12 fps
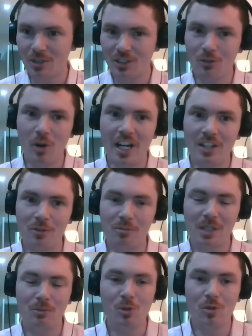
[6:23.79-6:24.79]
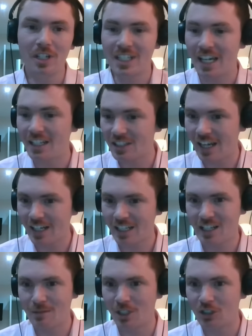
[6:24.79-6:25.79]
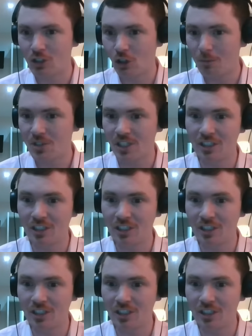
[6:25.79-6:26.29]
and the way that people get academic jobs